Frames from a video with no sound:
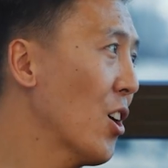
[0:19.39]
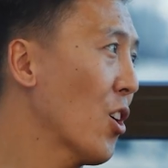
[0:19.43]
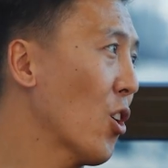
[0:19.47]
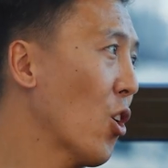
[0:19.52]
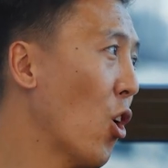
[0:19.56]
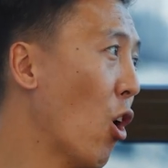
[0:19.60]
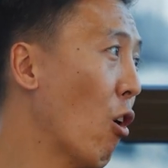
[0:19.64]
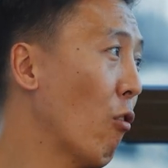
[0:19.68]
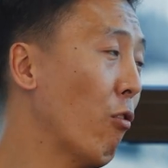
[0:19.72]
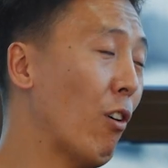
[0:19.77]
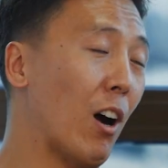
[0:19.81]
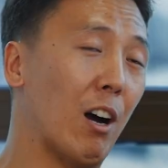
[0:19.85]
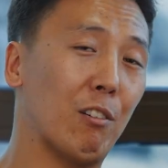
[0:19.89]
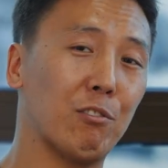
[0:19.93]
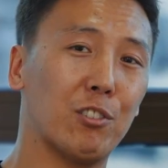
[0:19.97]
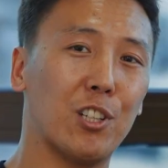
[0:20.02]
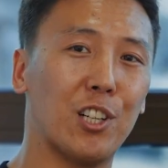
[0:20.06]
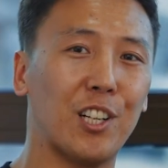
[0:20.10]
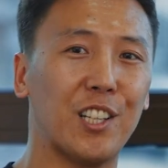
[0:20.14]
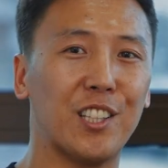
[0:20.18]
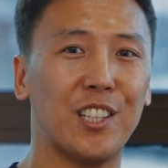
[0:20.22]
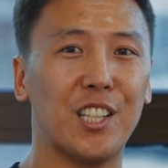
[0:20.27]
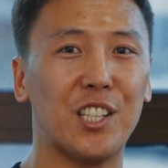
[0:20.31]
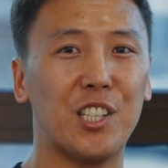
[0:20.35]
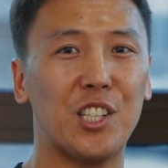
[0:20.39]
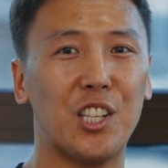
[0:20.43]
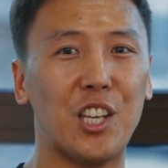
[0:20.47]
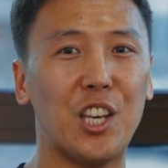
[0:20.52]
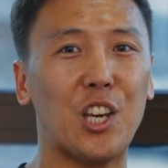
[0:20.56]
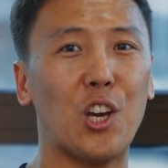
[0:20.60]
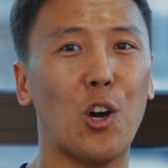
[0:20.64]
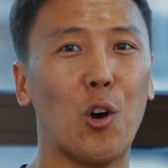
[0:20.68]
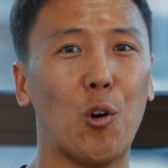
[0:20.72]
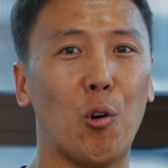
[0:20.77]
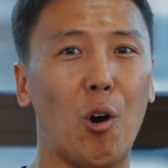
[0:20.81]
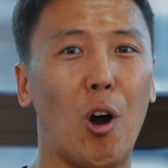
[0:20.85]
co-founder and the
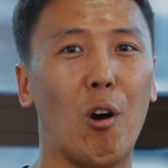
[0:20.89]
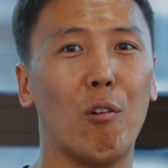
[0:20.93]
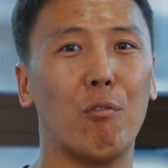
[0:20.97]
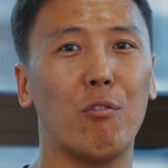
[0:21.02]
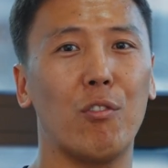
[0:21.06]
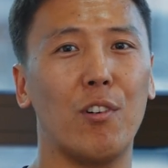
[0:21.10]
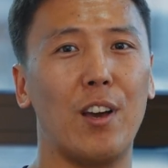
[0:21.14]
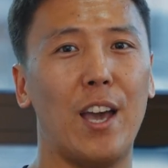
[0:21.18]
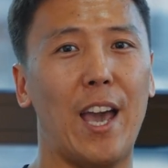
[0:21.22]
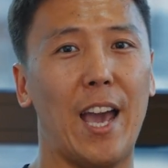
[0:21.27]
CEO of